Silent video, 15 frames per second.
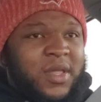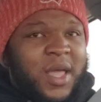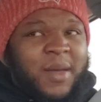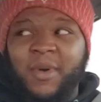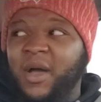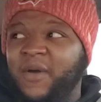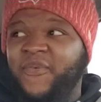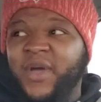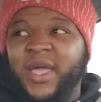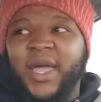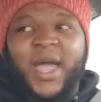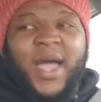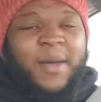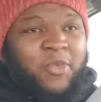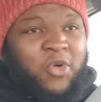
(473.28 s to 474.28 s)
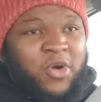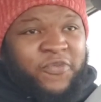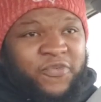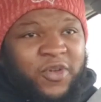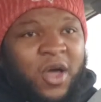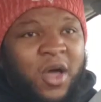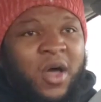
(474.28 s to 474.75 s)
That motherfucker got more
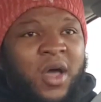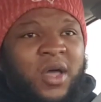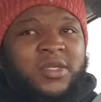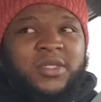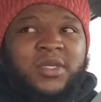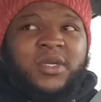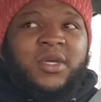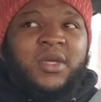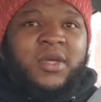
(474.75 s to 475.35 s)
flaws